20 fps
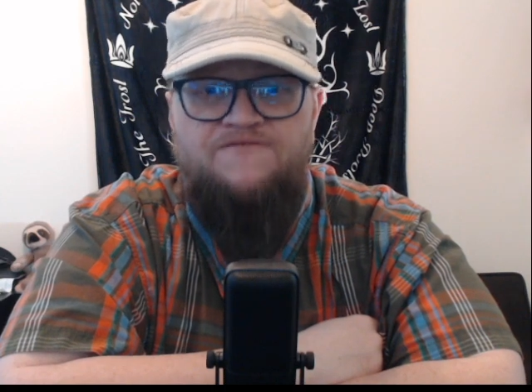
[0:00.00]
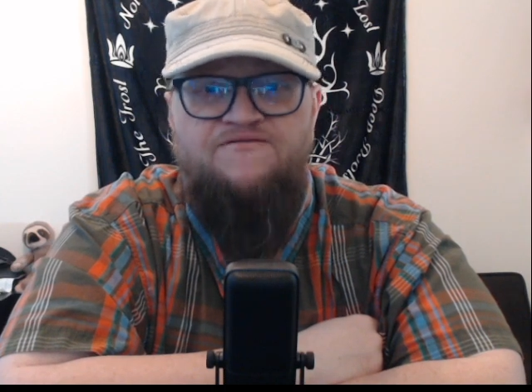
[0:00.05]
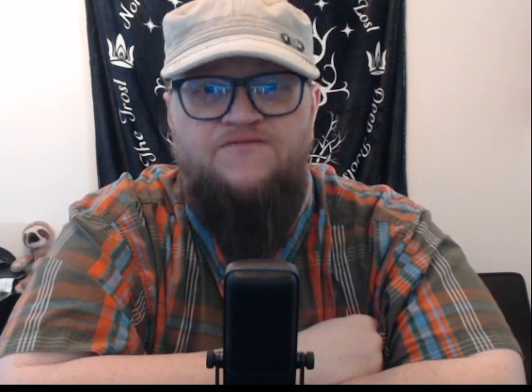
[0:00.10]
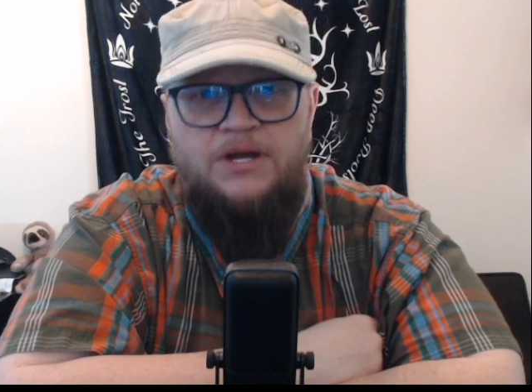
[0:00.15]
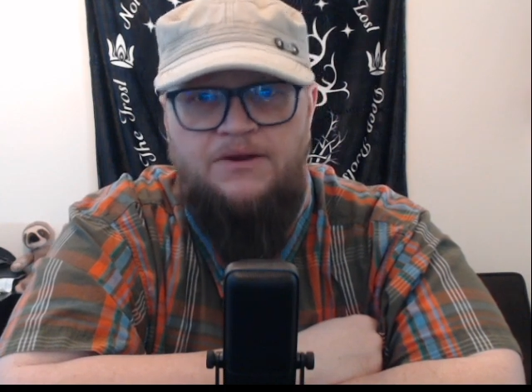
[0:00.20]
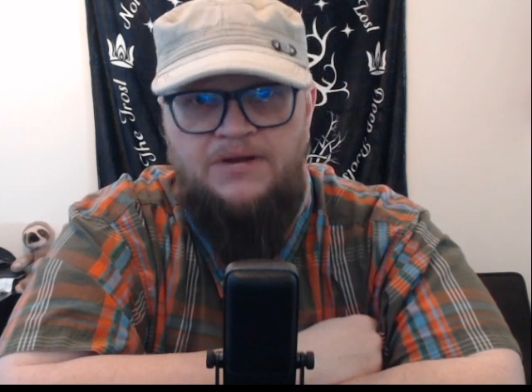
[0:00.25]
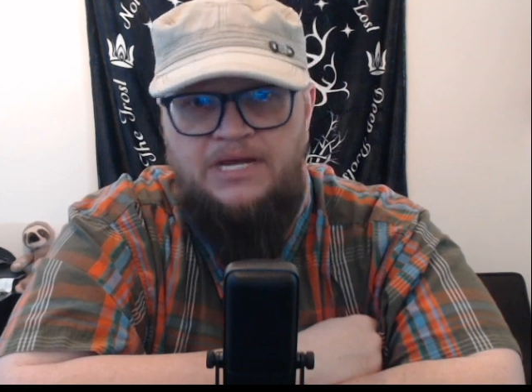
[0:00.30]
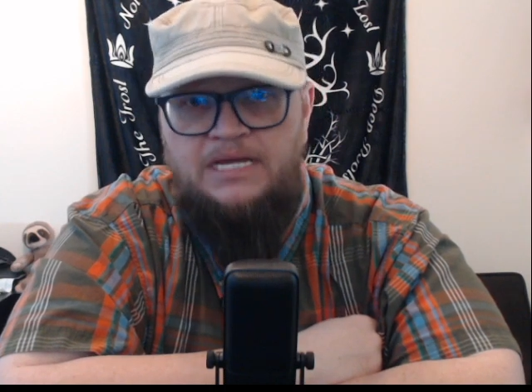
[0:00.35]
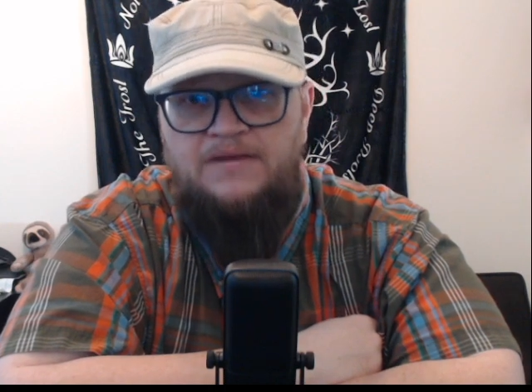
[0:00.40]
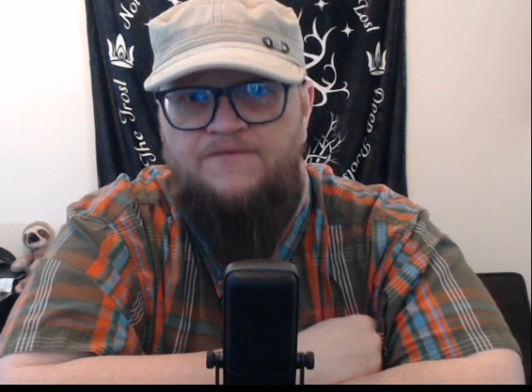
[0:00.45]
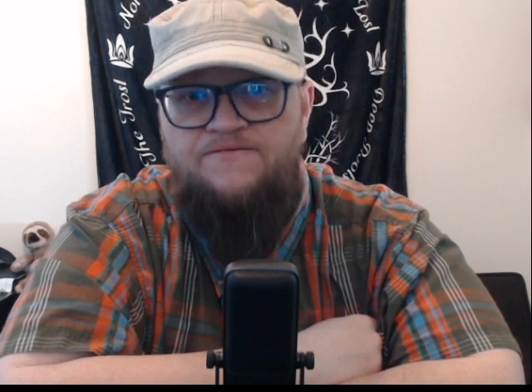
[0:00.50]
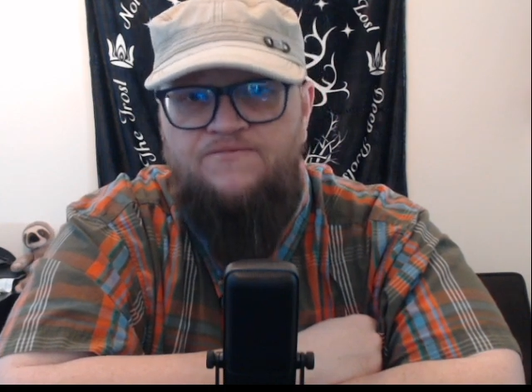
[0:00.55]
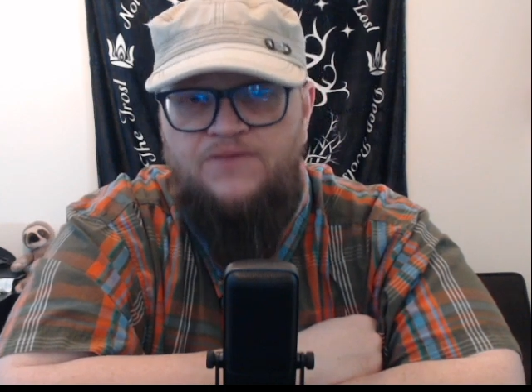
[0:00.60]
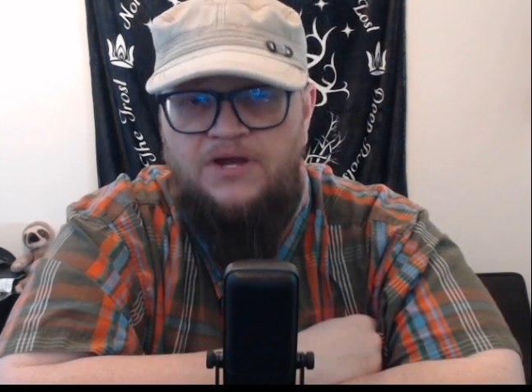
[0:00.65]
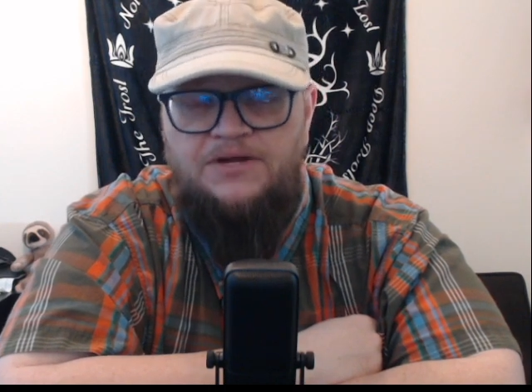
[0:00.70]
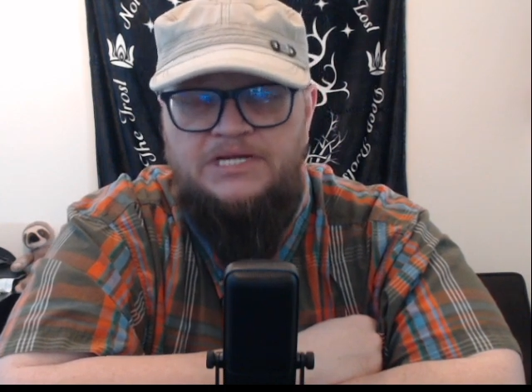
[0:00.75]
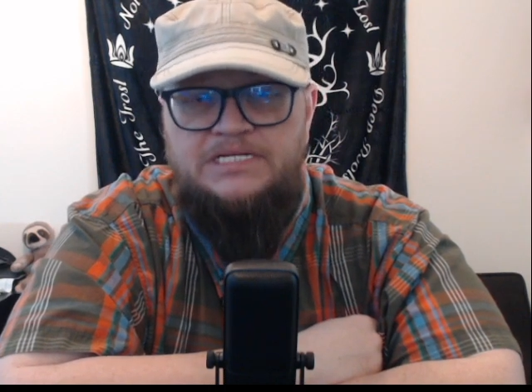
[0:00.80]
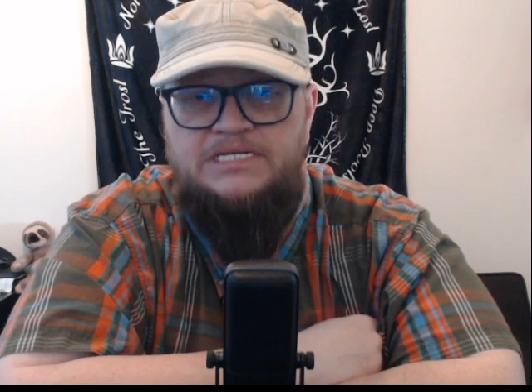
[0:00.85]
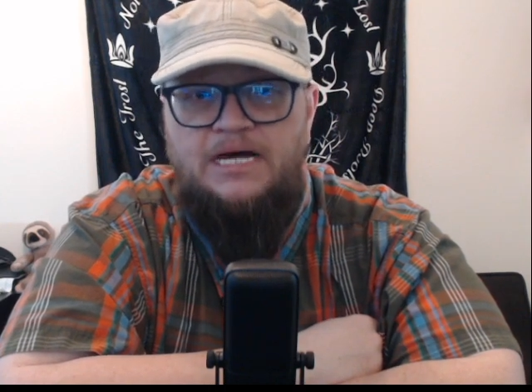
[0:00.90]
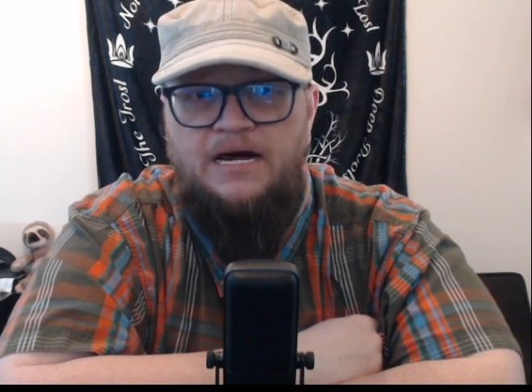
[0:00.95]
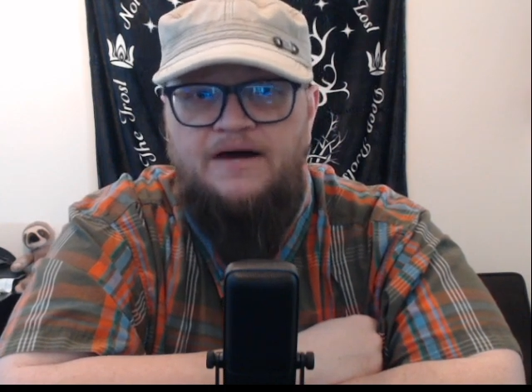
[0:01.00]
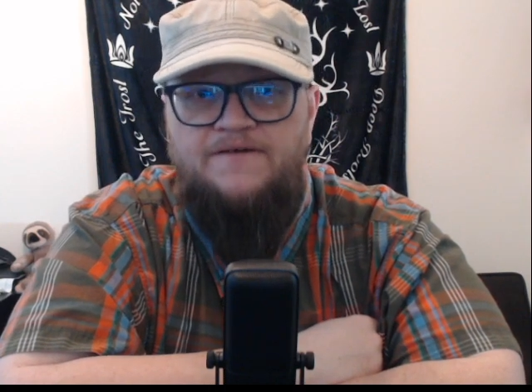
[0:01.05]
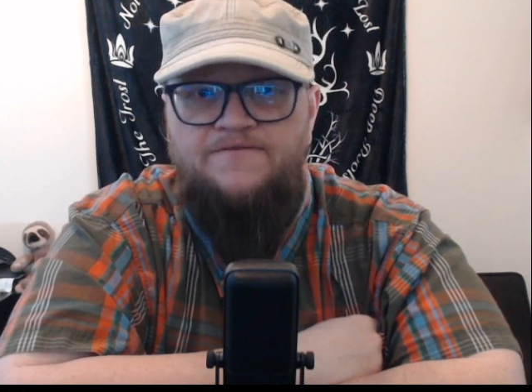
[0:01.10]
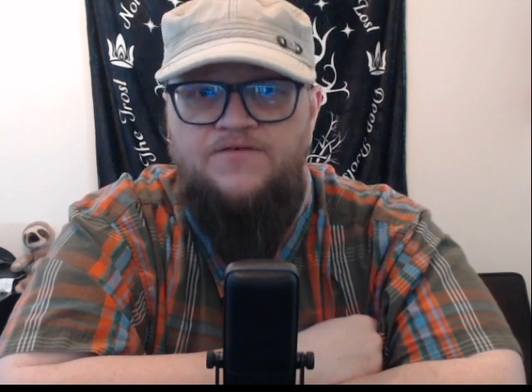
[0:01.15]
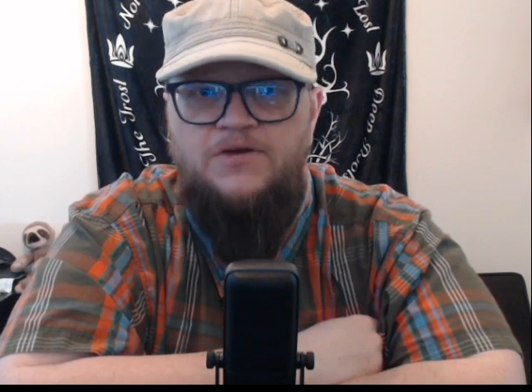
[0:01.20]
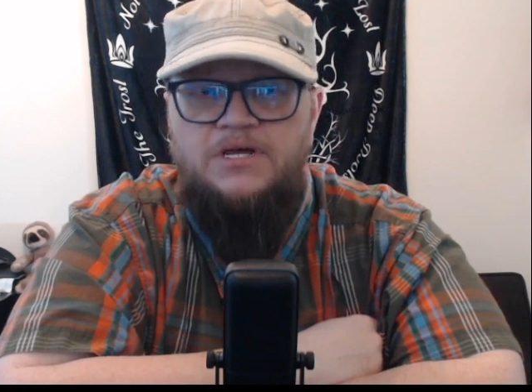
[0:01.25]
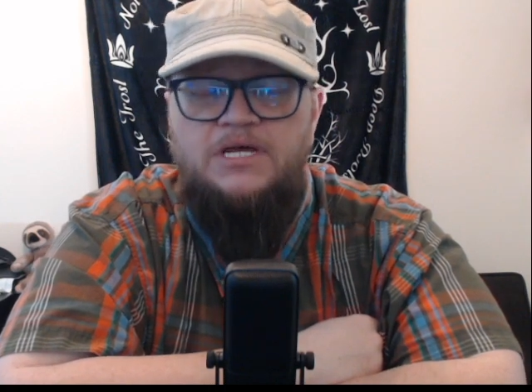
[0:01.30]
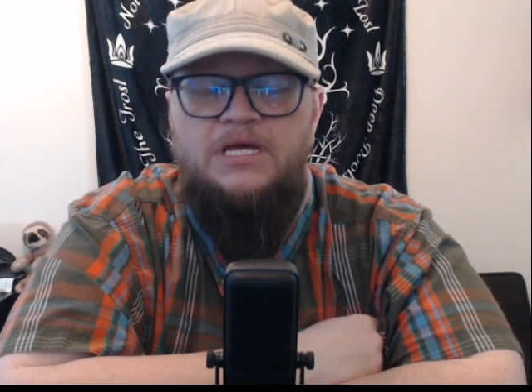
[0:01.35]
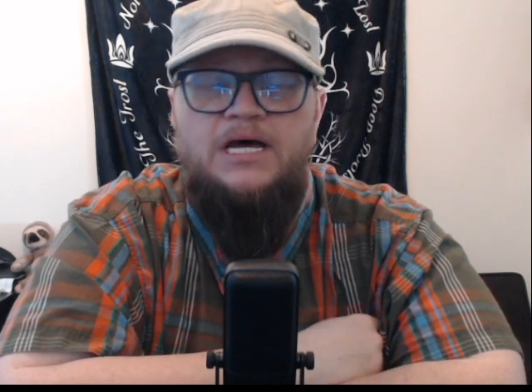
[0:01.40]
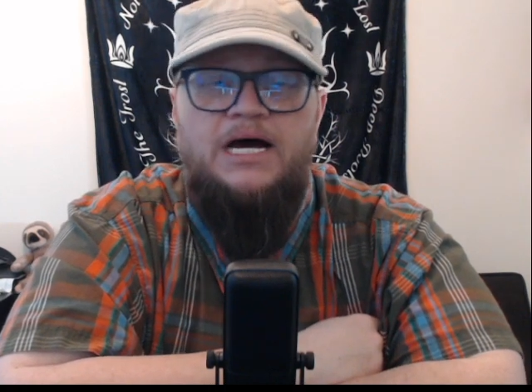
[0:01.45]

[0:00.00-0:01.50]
very, very tough.